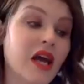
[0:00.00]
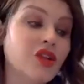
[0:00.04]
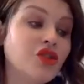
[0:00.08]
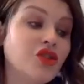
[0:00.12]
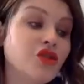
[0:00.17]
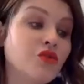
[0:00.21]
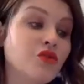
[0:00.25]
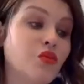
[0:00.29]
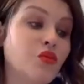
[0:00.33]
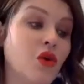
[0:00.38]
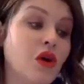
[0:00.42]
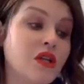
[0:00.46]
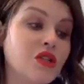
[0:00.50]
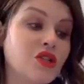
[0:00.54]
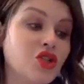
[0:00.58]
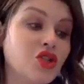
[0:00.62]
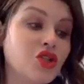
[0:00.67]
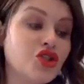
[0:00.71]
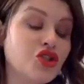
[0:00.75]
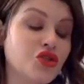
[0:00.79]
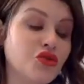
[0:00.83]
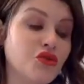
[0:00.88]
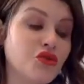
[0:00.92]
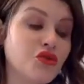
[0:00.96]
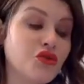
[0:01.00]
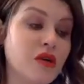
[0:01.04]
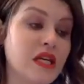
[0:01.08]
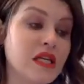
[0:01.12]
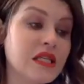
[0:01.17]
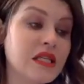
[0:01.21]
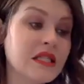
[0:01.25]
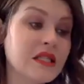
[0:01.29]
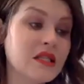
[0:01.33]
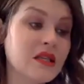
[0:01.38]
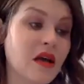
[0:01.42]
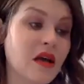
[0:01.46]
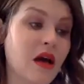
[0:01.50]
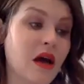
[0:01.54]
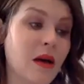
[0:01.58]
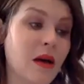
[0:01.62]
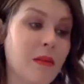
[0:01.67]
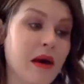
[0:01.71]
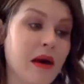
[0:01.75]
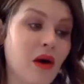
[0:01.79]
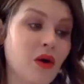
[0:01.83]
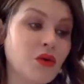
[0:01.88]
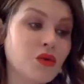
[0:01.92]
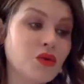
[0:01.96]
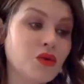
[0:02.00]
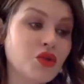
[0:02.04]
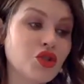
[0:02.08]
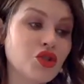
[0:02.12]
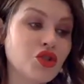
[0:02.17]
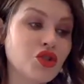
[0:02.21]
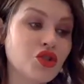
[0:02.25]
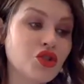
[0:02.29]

and you'd want to treat about